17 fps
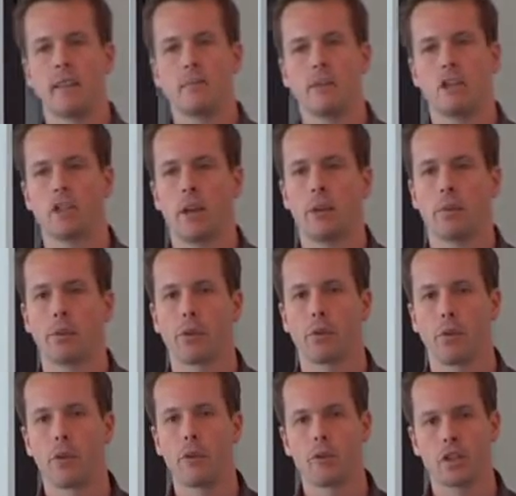them to jump
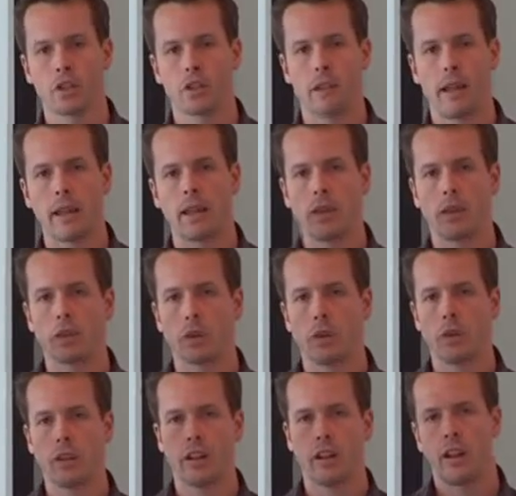through, just making
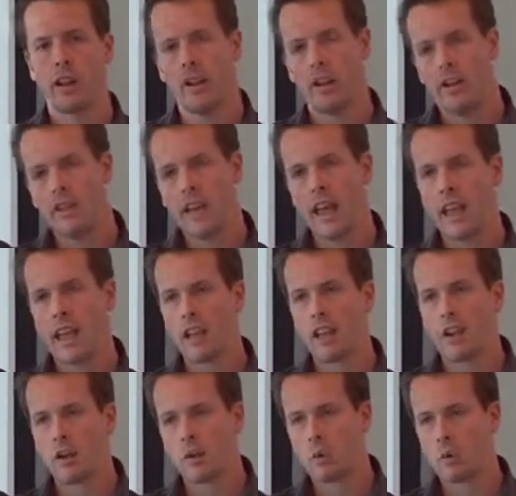sure that they
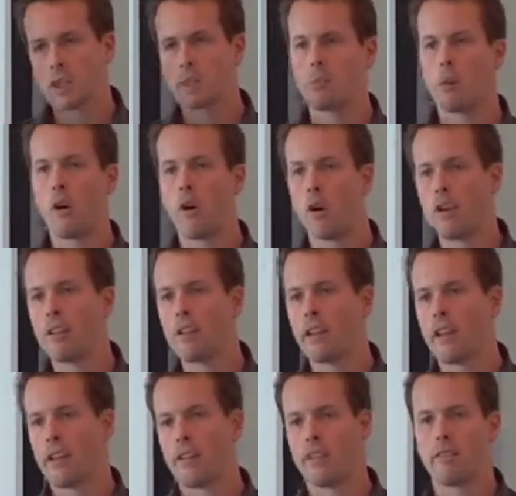respond
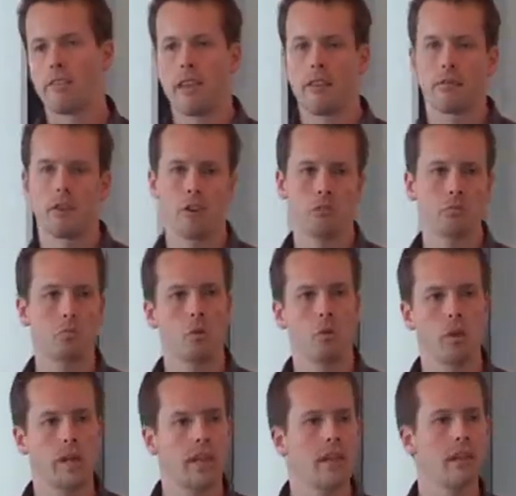and they've got
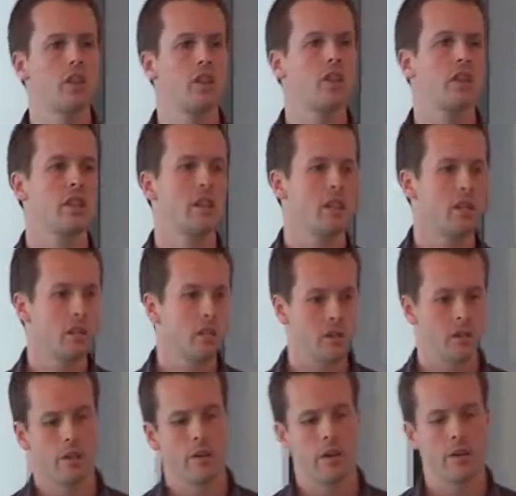good English
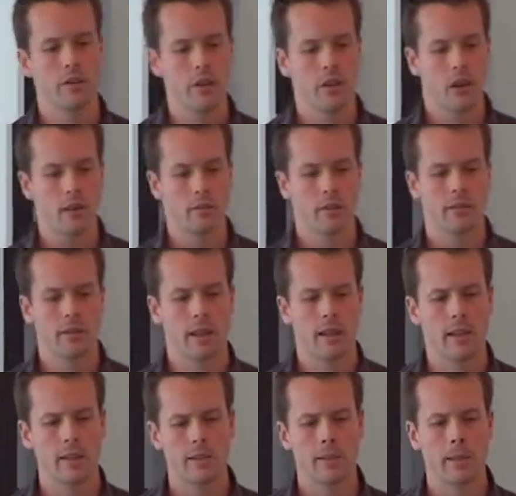skills and those types of
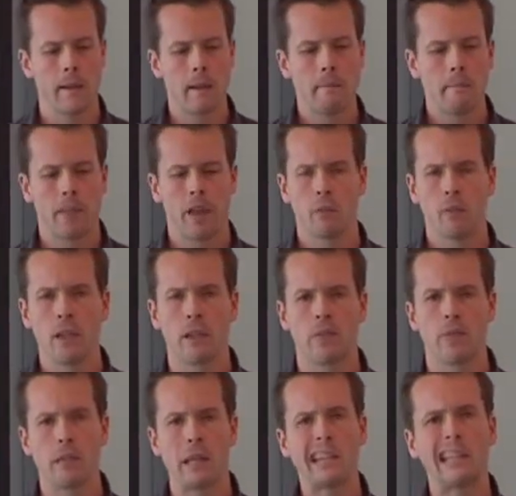things. Then we give
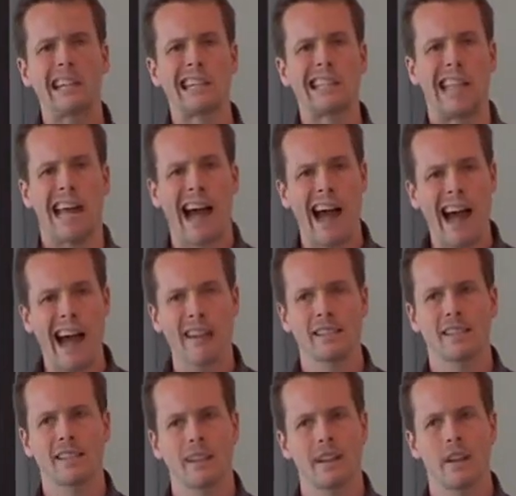them a little
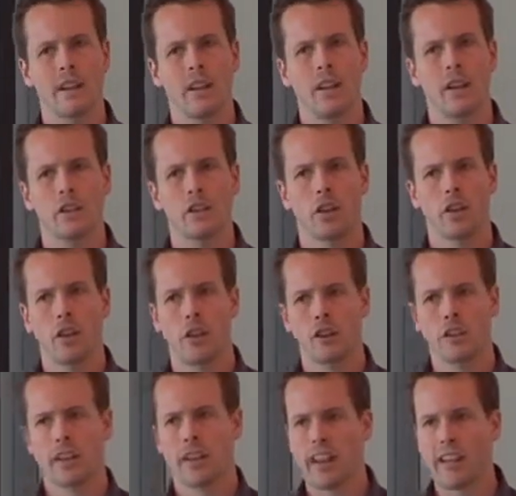task. So
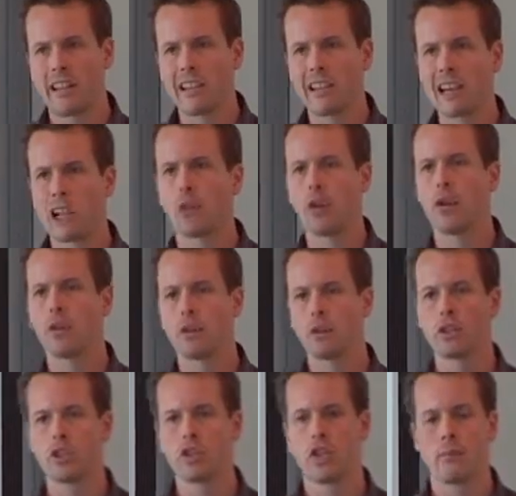it's another little hurdle
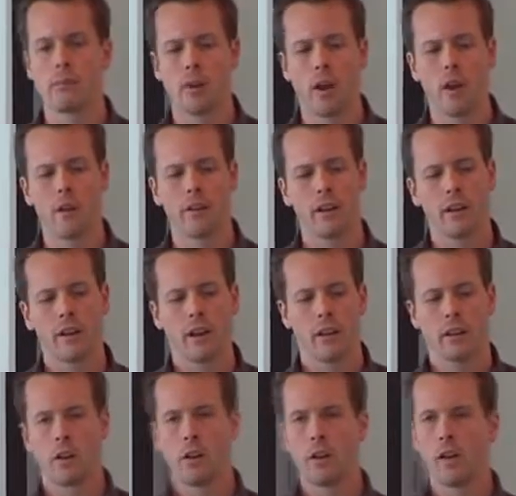to jump over.
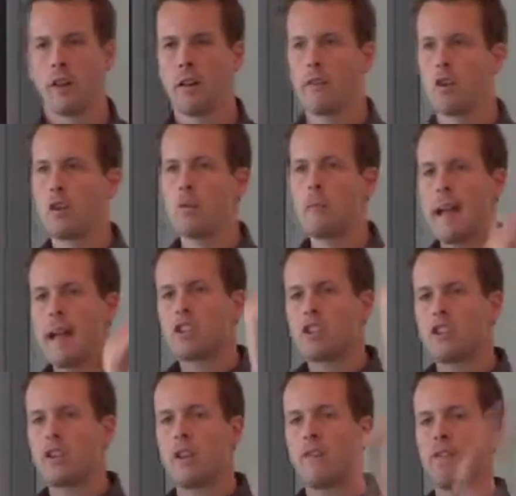So if you
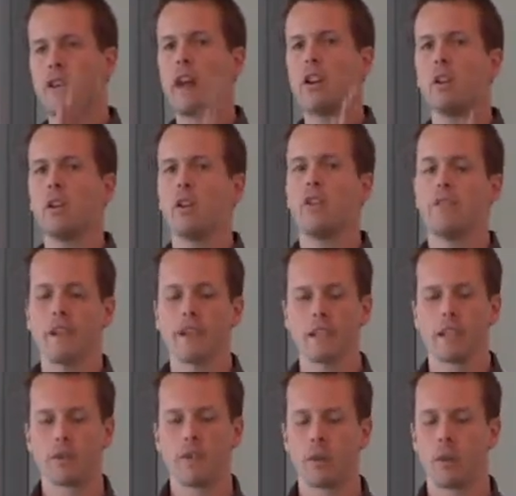imagine the funnel,
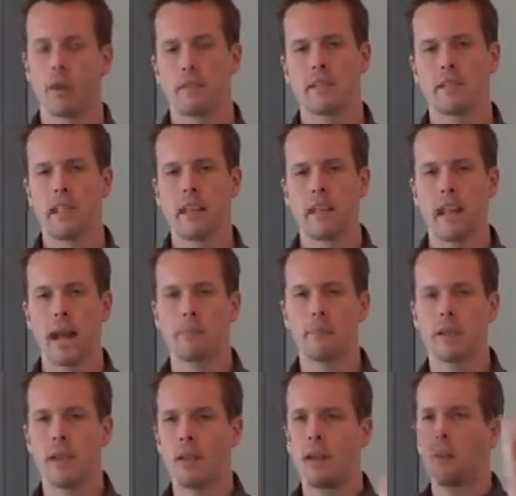effectively what I'm setting up
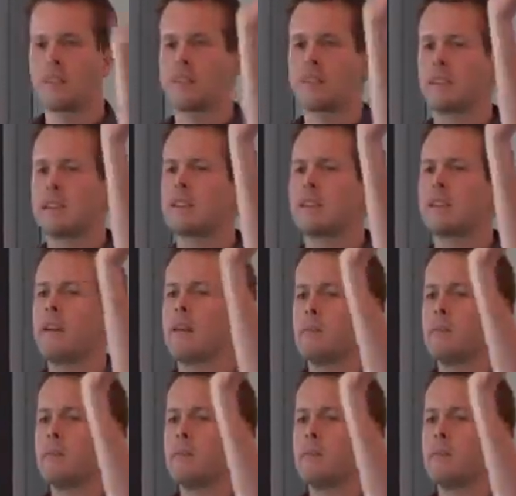here is this